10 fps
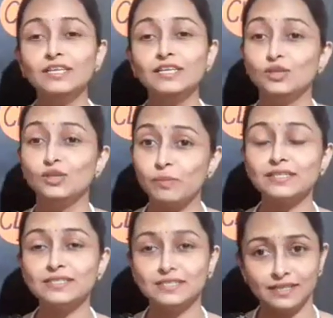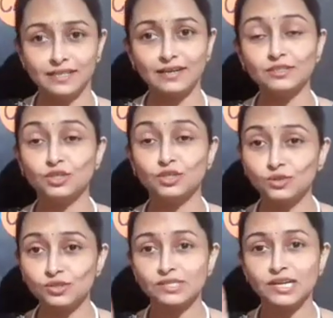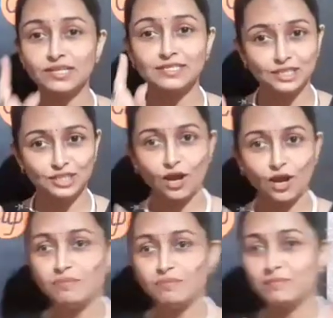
your parents say, no, don't run, stop.